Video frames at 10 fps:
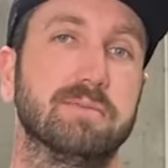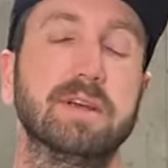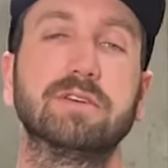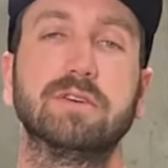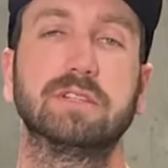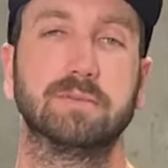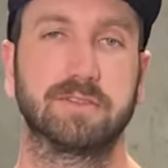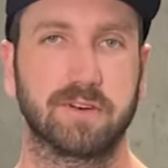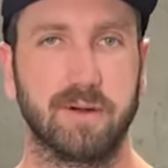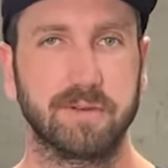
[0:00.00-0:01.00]
Make sure you
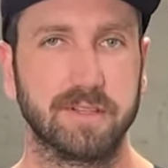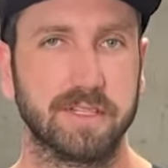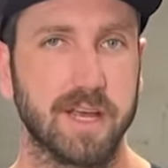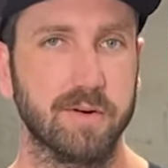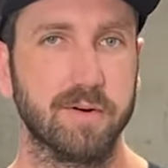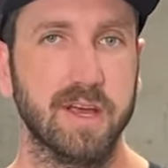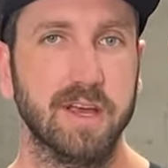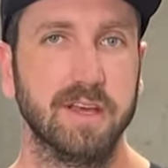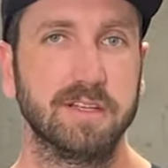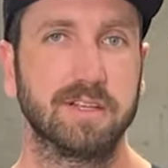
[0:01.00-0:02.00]
subscribe to the channel
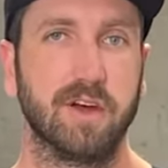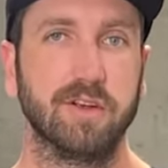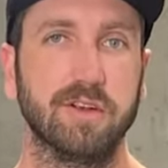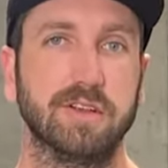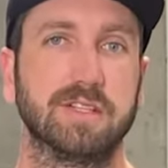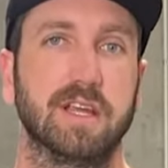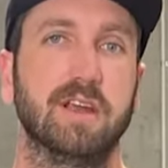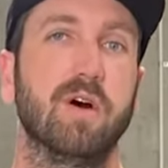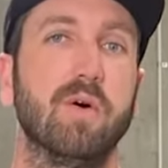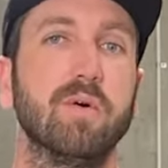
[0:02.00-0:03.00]
so you see
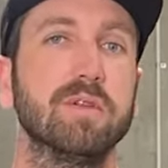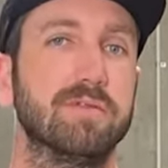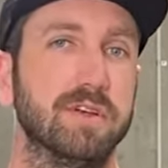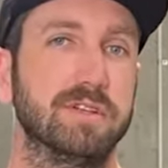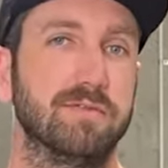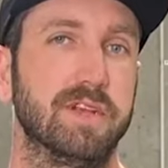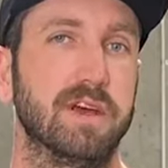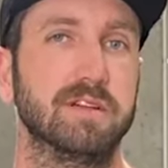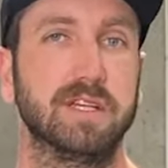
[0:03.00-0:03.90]
all the future videos.